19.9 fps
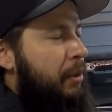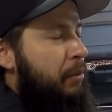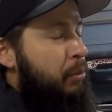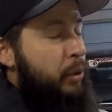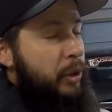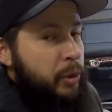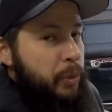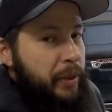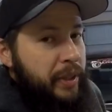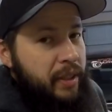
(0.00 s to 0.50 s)

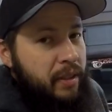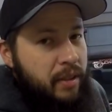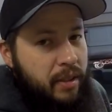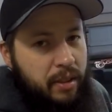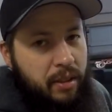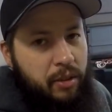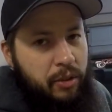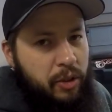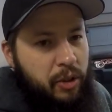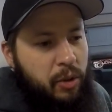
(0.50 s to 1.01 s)
which we can
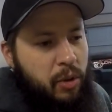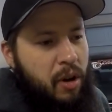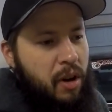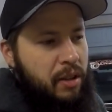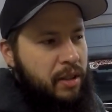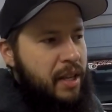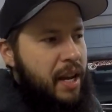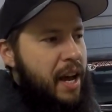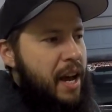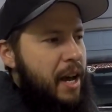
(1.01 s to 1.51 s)
still do
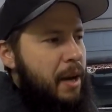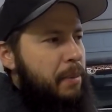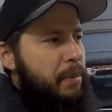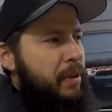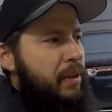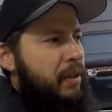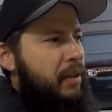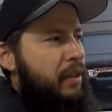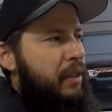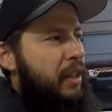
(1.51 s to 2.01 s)
on top
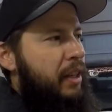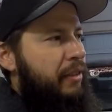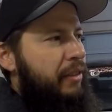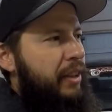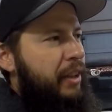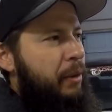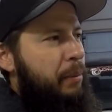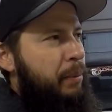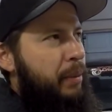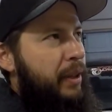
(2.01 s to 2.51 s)
of
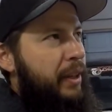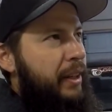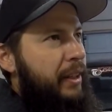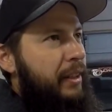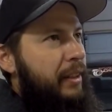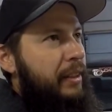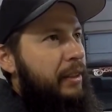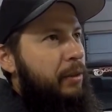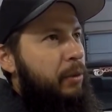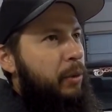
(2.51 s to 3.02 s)
it,
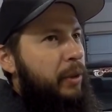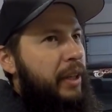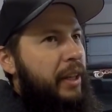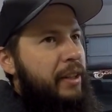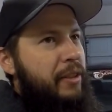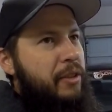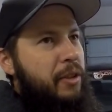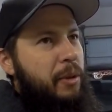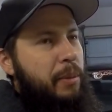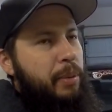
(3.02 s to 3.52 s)
but we're
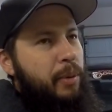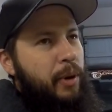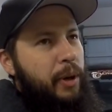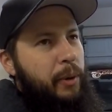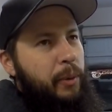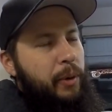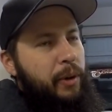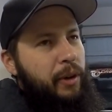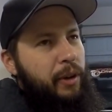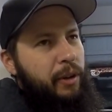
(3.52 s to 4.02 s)
getting to the
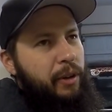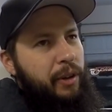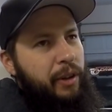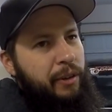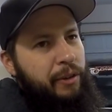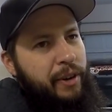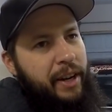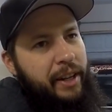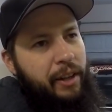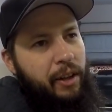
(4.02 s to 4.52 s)
point where
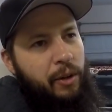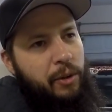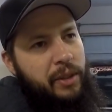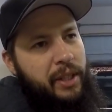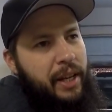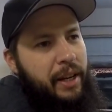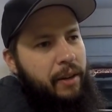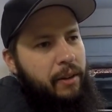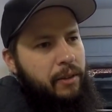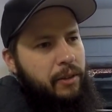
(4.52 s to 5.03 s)
if I go
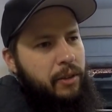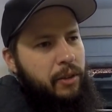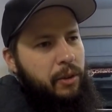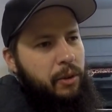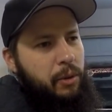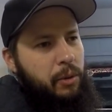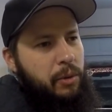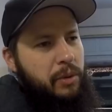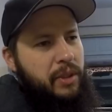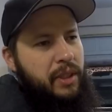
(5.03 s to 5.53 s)
down
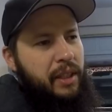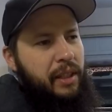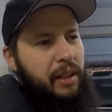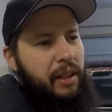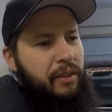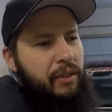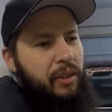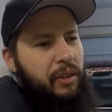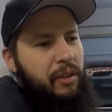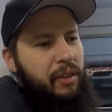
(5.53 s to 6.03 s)
to sea
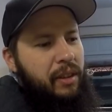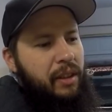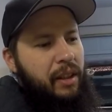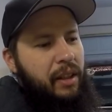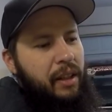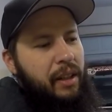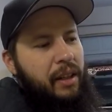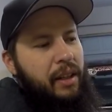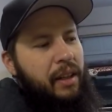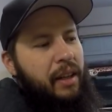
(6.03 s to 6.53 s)
level
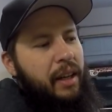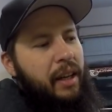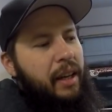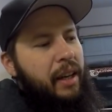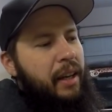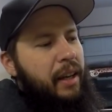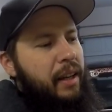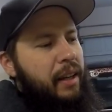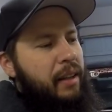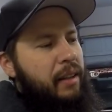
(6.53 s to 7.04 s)

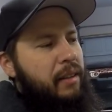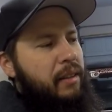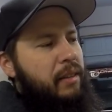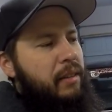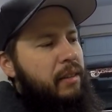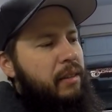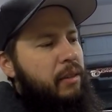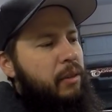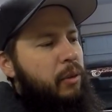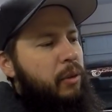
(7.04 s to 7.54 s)

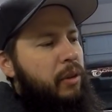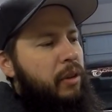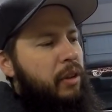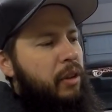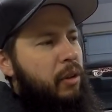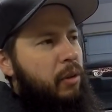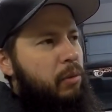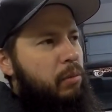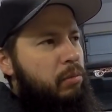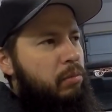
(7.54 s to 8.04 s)
and,
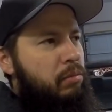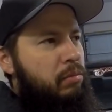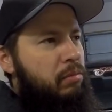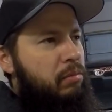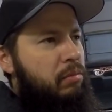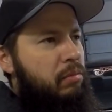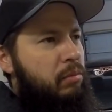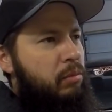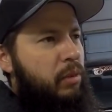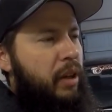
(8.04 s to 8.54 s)

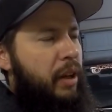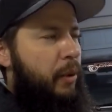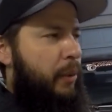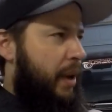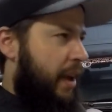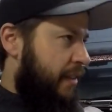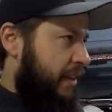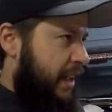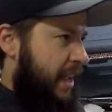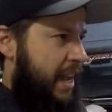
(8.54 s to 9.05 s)

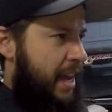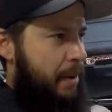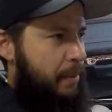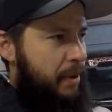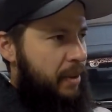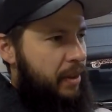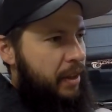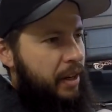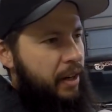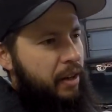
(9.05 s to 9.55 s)
we have a cam
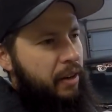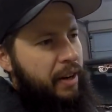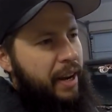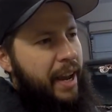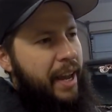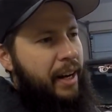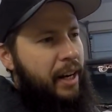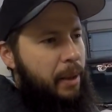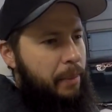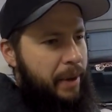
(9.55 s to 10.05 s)
in there
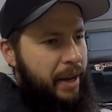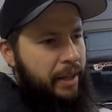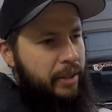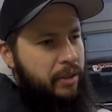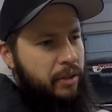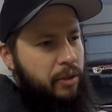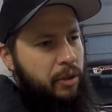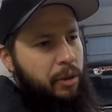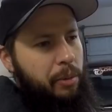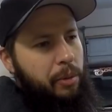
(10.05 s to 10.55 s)
and I
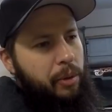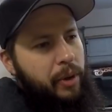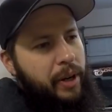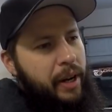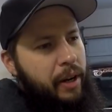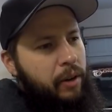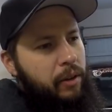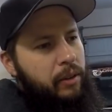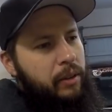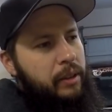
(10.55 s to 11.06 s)
max the turbo
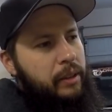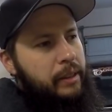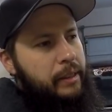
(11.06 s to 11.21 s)
out,